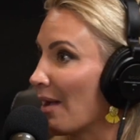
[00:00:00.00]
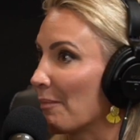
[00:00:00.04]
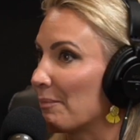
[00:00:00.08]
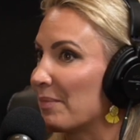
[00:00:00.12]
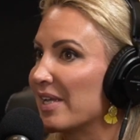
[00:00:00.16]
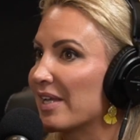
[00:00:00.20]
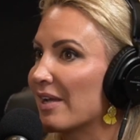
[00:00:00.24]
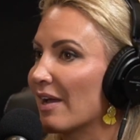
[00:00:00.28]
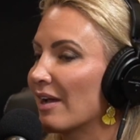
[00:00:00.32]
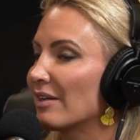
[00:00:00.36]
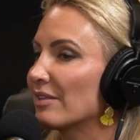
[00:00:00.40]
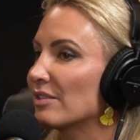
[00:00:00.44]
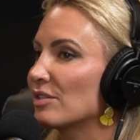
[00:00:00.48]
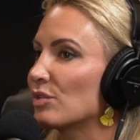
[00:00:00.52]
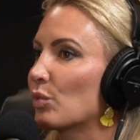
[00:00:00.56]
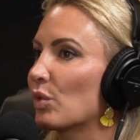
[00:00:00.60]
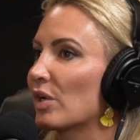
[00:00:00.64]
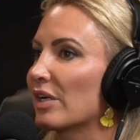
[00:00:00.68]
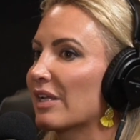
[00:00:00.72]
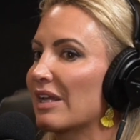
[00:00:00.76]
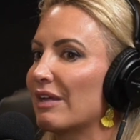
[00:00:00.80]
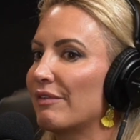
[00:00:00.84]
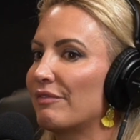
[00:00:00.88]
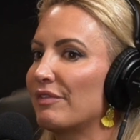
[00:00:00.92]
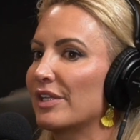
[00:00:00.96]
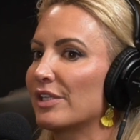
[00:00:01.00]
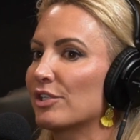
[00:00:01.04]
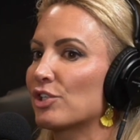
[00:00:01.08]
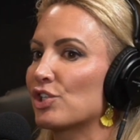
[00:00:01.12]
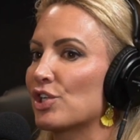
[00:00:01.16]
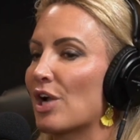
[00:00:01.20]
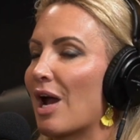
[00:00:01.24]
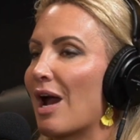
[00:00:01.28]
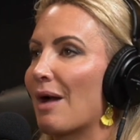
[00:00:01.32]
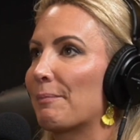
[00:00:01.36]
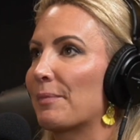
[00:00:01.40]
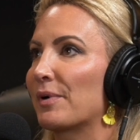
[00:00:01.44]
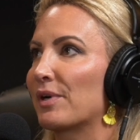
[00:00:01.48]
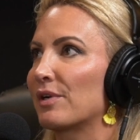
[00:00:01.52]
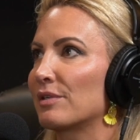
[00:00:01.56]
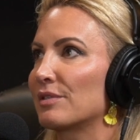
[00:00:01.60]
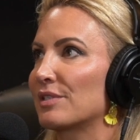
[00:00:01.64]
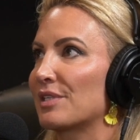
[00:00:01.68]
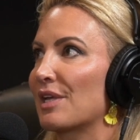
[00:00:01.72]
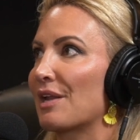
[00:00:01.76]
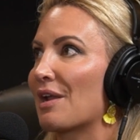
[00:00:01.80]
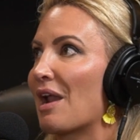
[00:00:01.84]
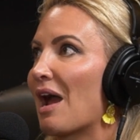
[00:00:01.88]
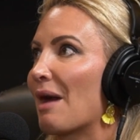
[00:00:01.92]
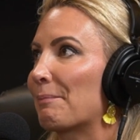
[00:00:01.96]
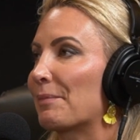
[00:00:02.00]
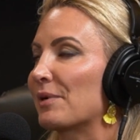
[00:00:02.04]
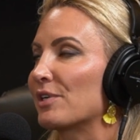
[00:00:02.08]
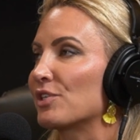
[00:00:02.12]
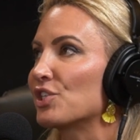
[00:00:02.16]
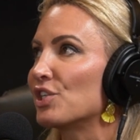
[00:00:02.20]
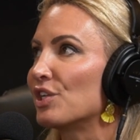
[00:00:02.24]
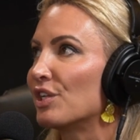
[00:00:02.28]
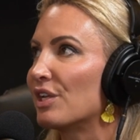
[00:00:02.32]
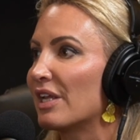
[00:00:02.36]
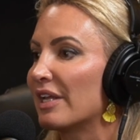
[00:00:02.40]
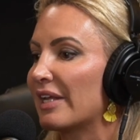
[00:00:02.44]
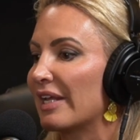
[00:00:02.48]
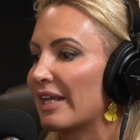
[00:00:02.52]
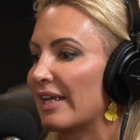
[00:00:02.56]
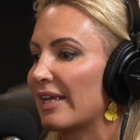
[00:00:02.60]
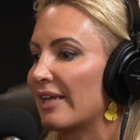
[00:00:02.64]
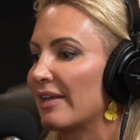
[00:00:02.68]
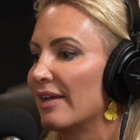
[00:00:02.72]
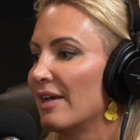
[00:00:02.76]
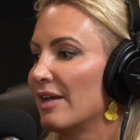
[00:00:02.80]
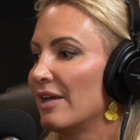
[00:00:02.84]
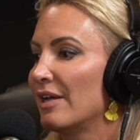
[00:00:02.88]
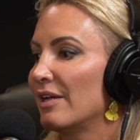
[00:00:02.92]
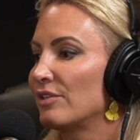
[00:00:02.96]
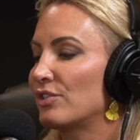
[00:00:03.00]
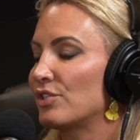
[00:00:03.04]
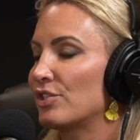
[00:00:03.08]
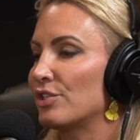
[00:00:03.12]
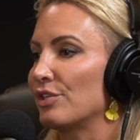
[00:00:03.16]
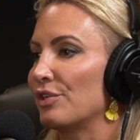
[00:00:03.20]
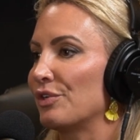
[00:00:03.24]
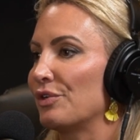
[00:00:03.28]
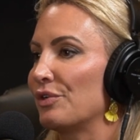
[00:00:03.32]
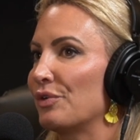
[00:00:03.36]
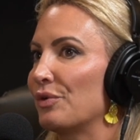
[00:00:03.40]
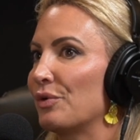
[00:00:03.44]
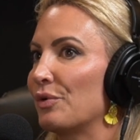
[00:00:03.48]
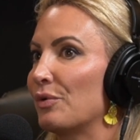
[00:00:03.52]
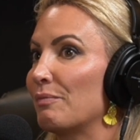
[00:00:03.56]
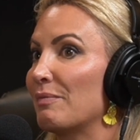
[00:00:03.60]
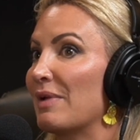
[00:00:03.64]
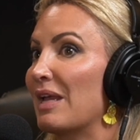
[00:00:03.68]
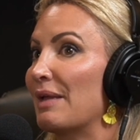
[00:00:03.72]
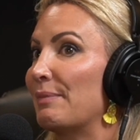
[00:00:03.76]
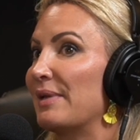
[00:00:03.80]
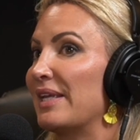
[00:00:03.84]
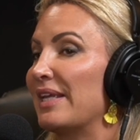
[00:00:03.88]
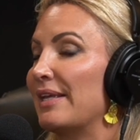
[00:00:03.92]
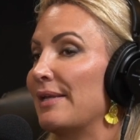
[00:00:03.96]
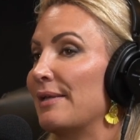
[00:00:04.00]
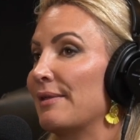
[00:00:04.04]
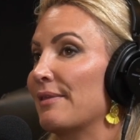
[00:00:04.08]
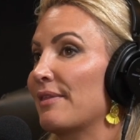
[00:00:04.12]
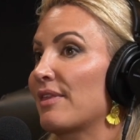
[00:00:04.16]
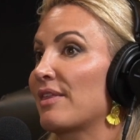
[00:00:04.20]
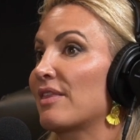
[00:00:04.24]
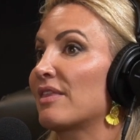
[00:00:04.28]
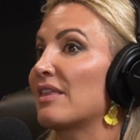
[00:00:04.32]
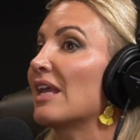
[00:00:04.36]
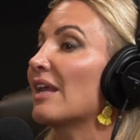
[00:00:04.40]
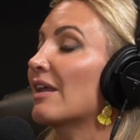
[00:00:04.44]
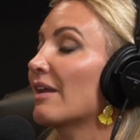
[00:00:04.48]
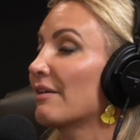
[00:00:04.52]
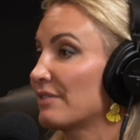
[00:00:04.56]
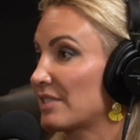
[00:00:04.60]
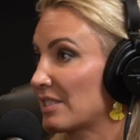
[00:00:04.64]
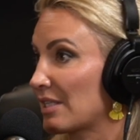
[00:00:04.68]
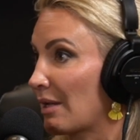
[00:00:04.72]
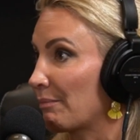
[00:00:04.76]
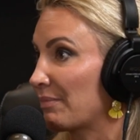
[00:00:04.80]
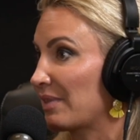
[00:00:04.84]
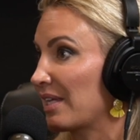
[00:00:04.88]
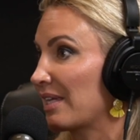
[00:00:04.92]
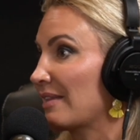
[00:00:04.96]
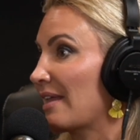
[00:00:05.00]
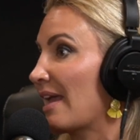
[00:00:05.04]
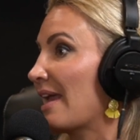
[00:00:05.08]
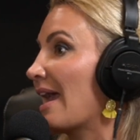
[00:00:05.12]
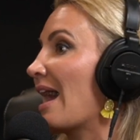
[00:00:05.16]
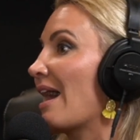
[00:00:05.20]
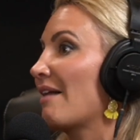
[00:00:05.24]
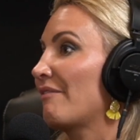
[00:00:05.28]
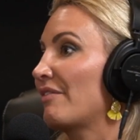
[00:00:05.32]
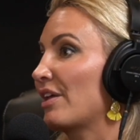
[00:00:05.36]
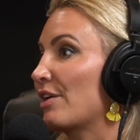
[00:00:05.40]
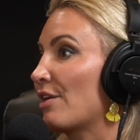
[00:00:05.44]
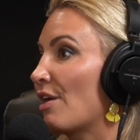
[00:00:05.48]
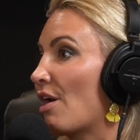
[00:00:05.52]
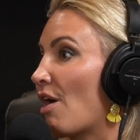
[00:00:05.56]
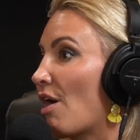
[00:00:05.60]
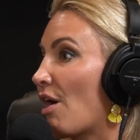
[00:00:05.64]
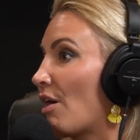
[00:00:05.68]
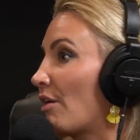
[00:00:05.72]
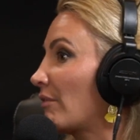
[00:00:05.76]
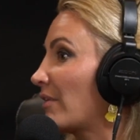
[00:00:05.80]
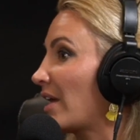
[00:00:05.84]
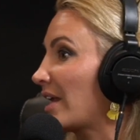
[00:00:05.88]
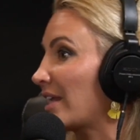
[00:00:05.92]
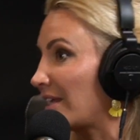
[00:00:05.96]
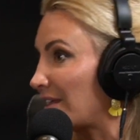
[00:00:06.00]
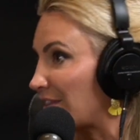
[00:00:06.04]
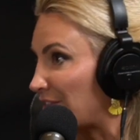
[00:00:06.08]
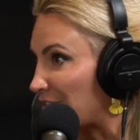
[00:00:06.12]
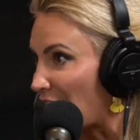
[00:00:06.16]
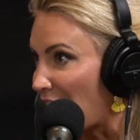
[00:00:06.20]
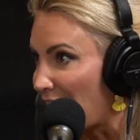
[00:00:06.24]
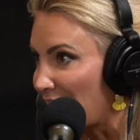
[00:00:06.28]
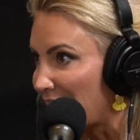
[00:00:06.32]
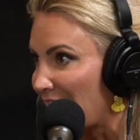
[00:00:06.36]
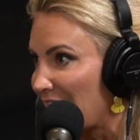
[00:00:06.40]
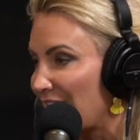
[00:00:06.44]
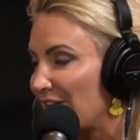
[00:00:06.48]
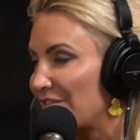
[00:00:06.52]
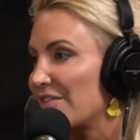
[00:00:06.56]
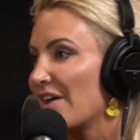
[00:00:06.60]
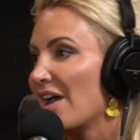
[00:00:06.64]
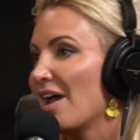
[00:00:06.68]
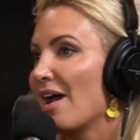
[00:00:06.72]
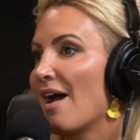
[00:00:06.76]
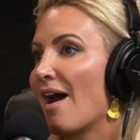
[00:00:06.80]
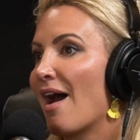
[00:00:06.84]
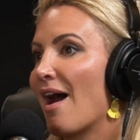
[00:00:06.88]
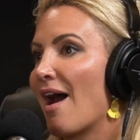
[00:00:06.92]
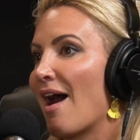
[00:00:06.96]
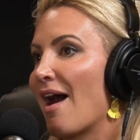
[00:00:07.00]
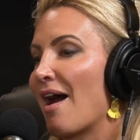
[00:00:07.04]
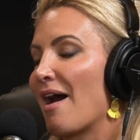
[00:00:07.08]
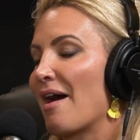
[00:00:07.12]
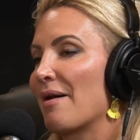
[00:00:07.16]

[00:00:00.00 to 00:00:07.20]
Yeah, because we're giving shoppers an opportunity to maybe think of something they haven't already thought of.